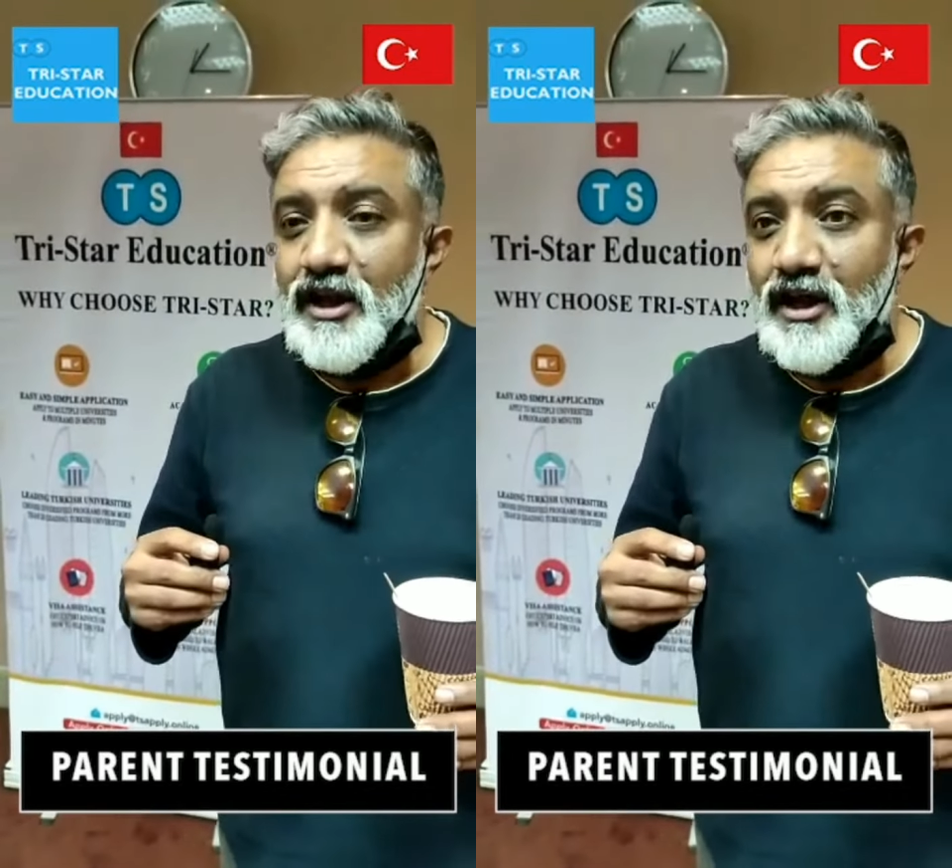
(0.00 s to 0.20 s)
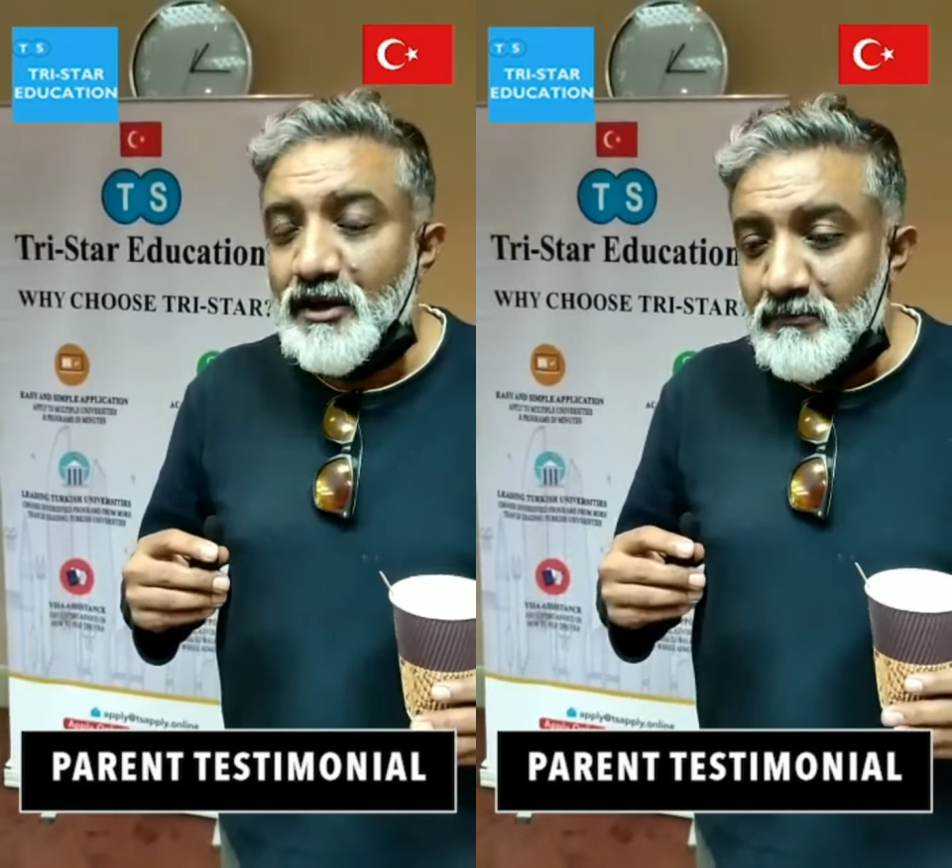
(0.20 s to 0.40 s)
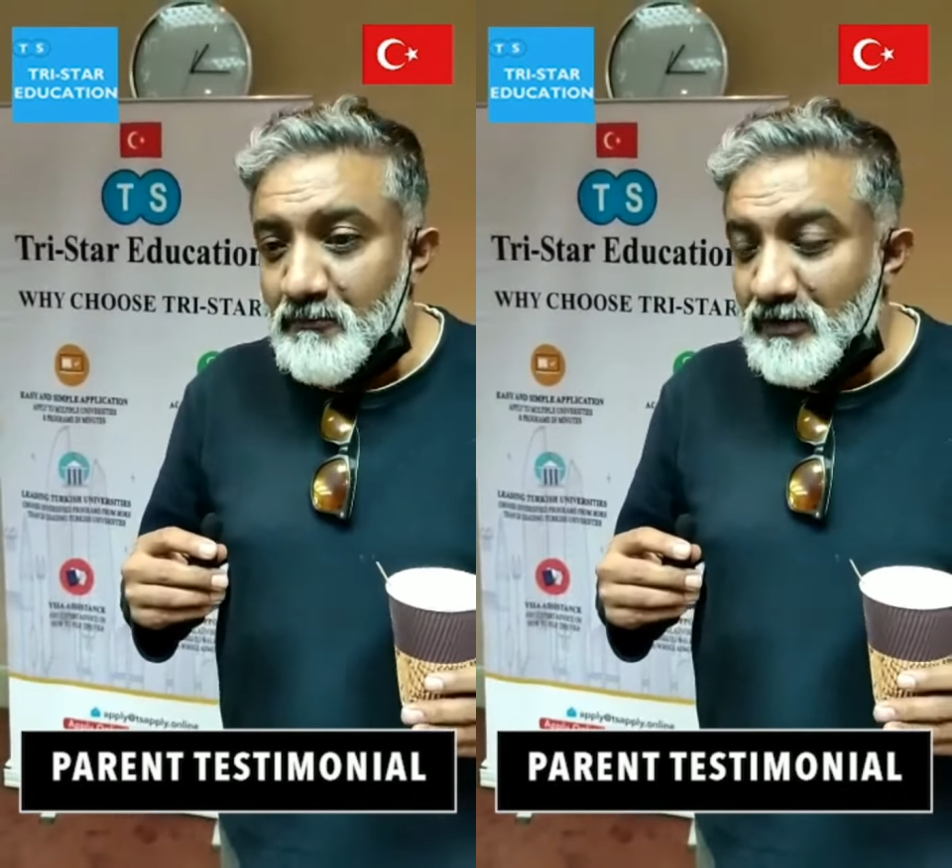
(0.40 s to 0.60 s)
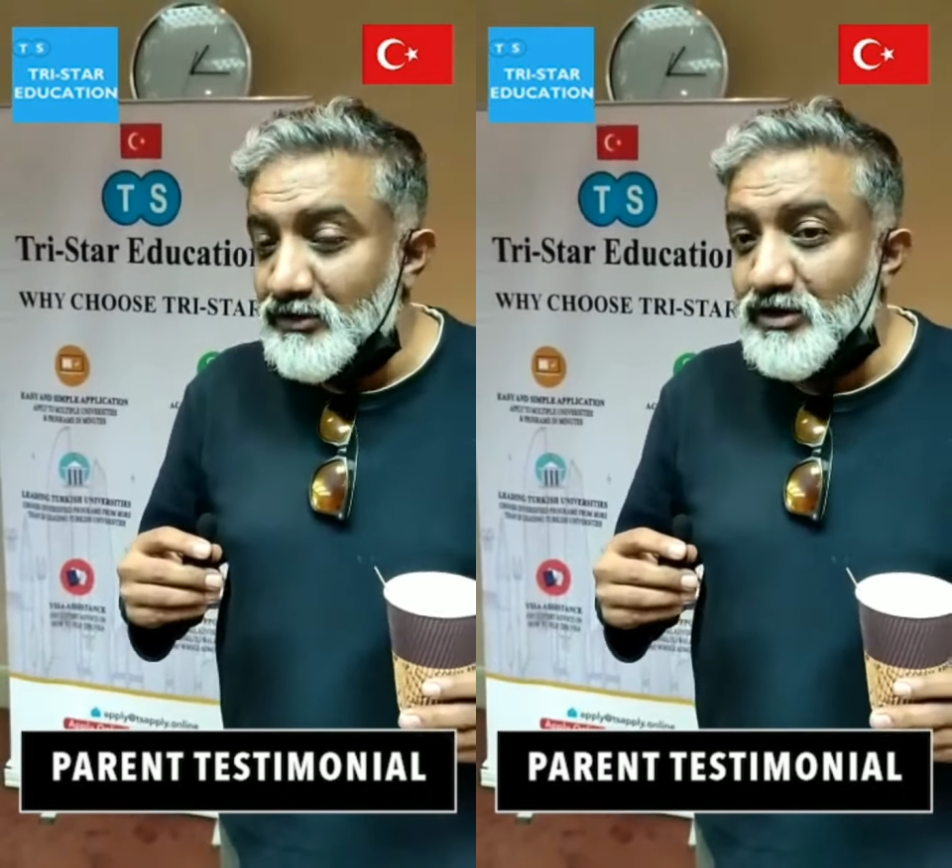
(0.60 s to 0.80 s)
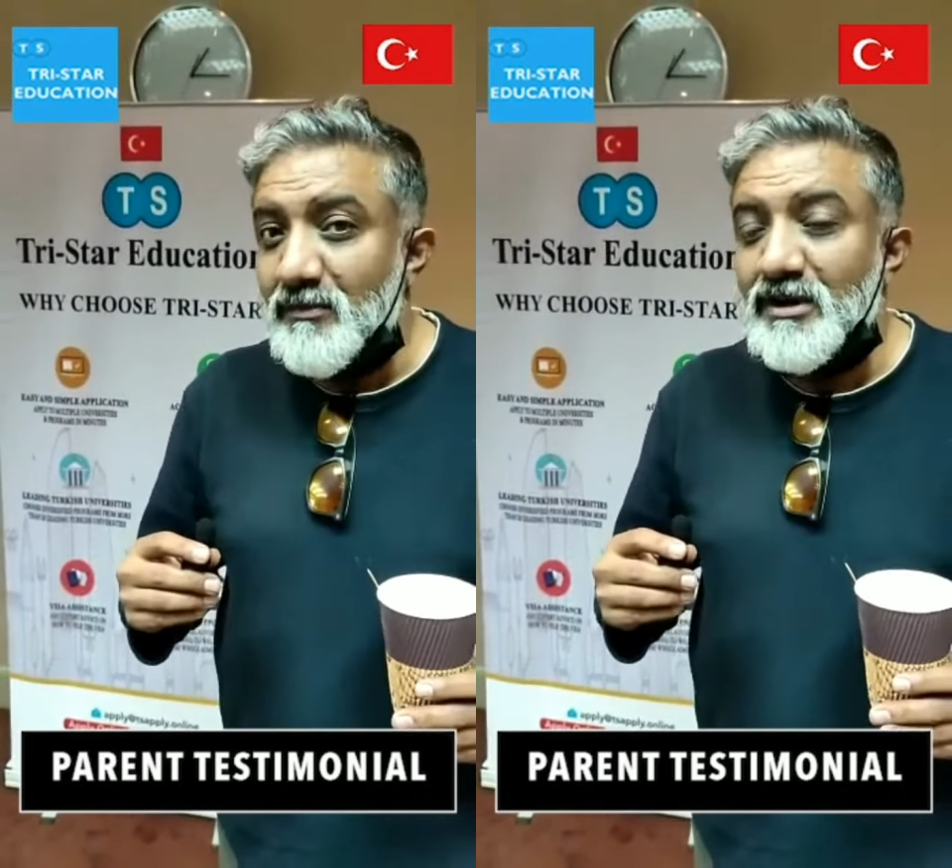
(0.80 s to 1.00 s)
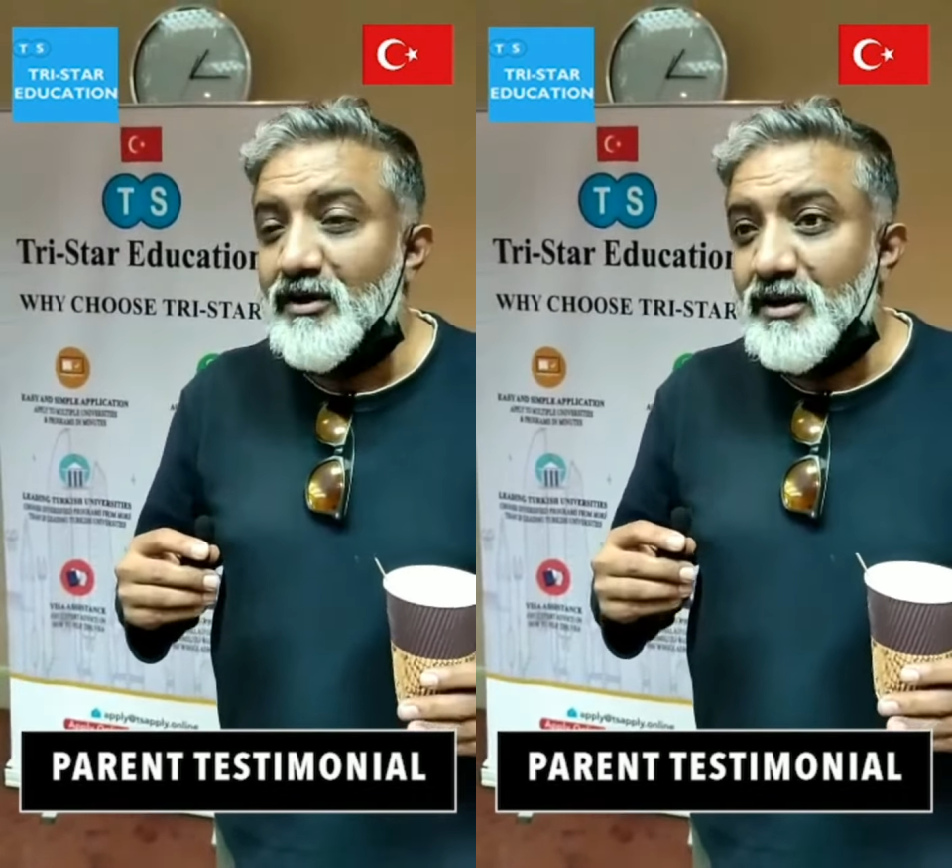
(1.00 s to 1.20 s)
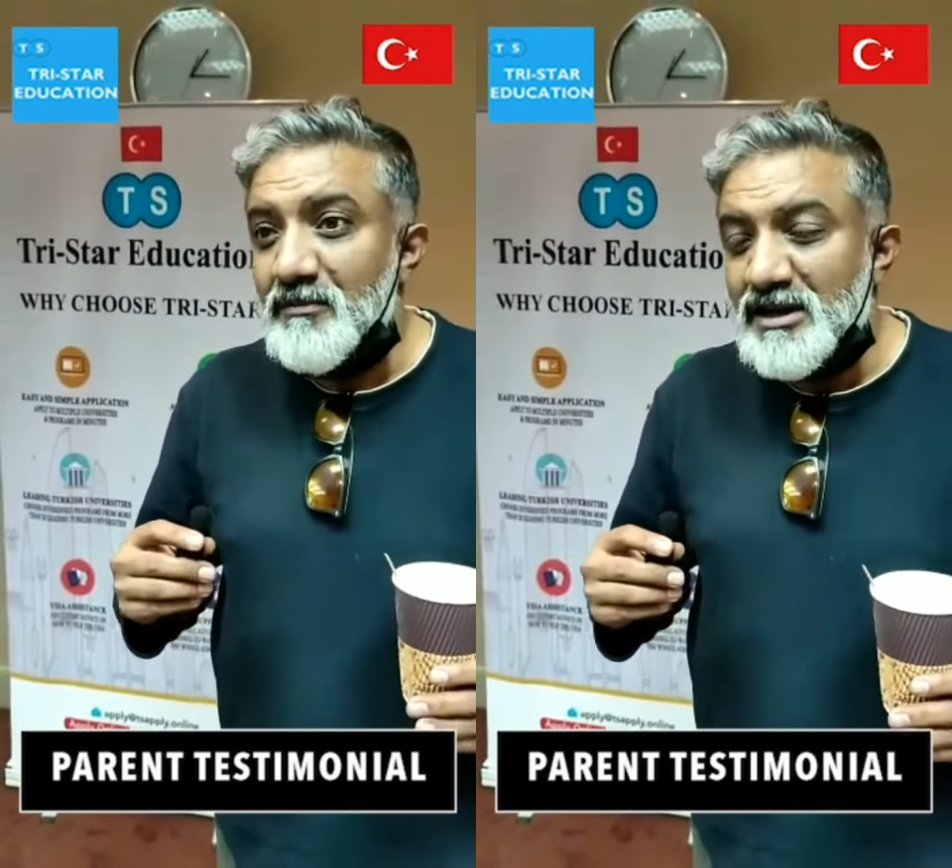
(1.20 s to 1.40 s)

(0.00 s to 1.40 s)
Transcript: And once you come down and